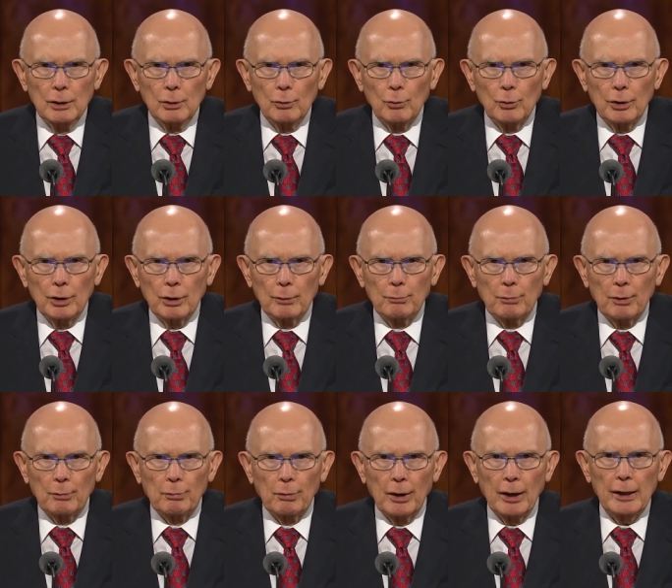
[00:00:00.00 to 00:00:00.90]
We are
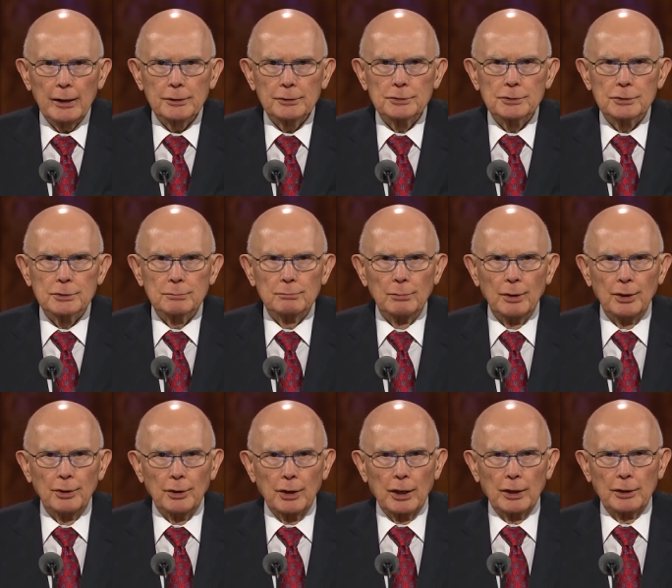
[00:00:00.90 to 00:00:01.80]
perplexed,
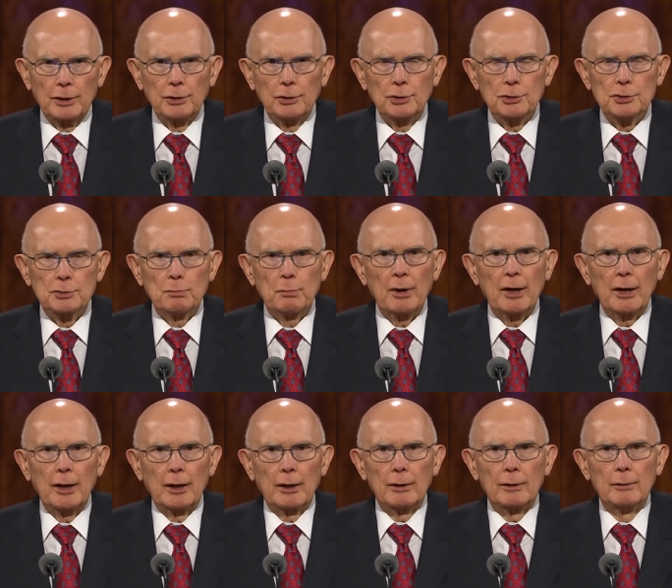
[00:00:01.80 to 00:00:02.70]
but not in
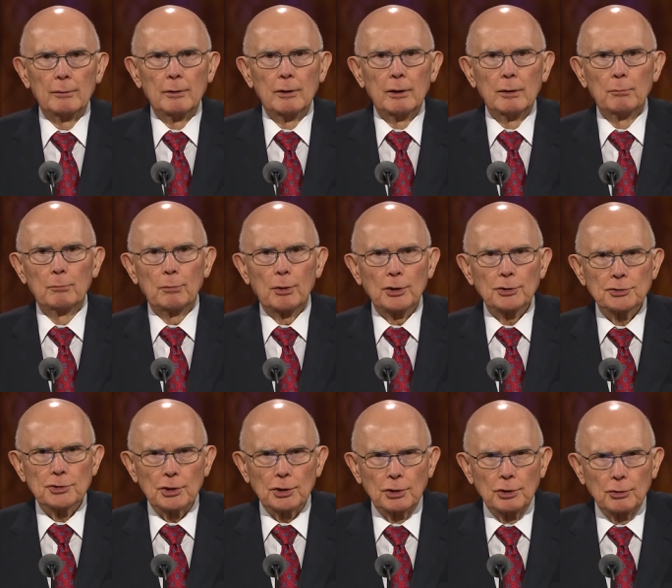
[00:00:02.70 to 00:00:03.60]
despair,
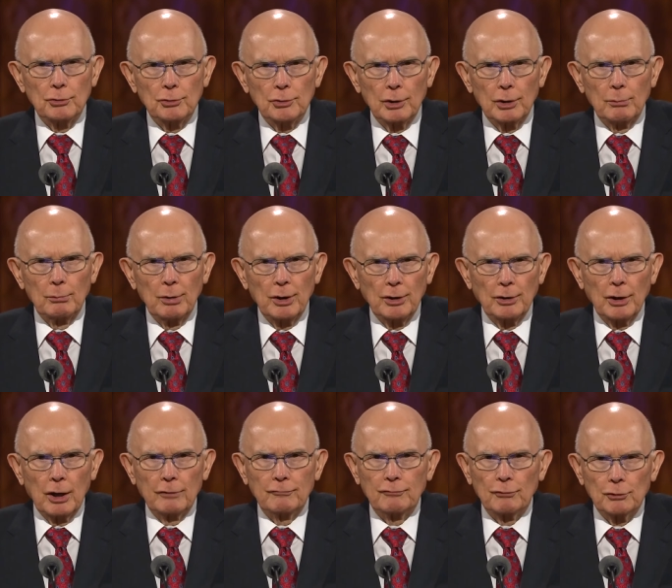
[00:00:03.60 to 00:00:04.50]
persecuted, but
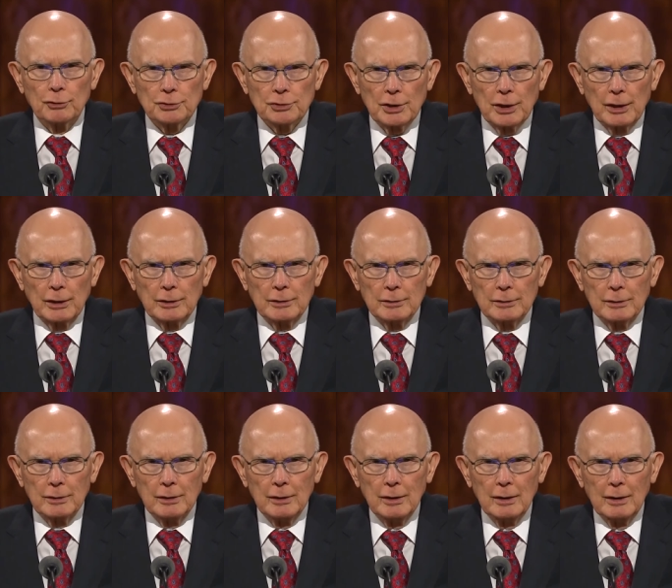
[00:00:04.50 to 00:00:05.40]
not
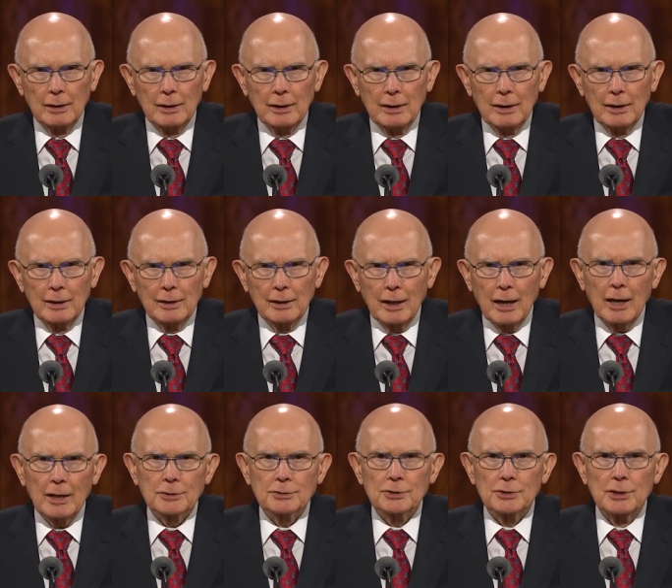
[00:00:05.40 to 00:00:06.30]
forsaken,
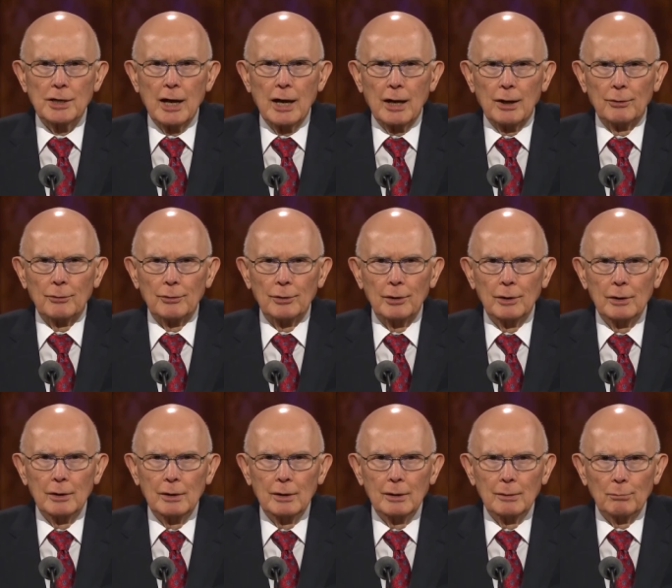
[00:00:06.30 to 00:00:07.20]
cast down
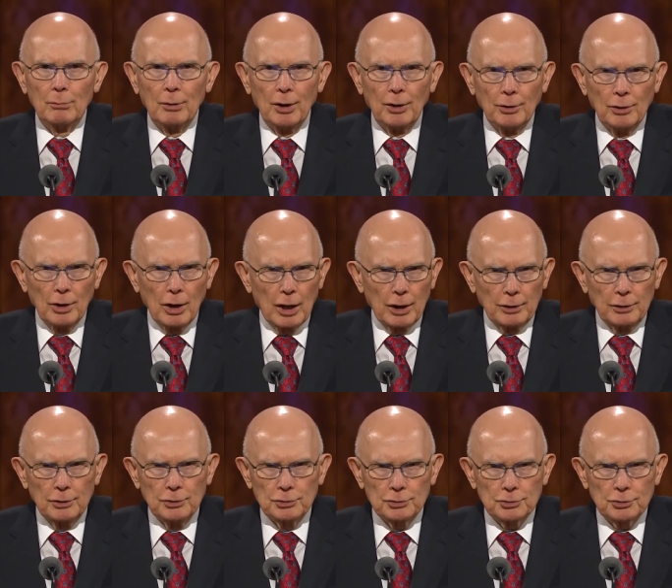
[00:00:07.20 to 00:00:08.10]
but
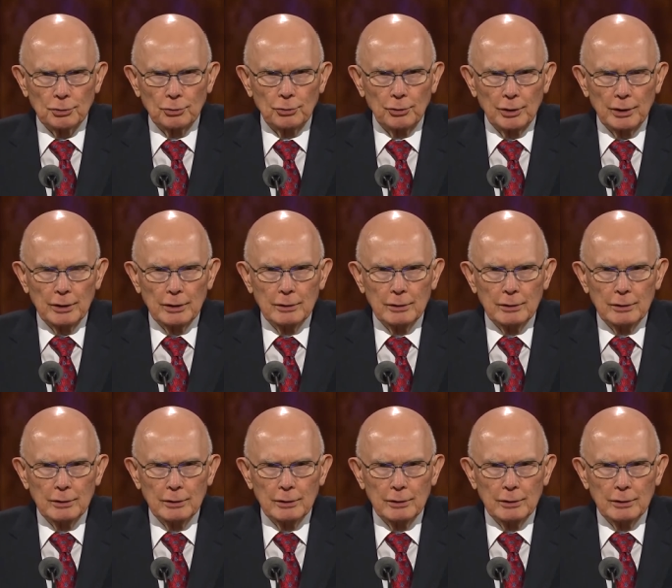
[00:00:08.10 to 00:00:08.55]
not destroyed.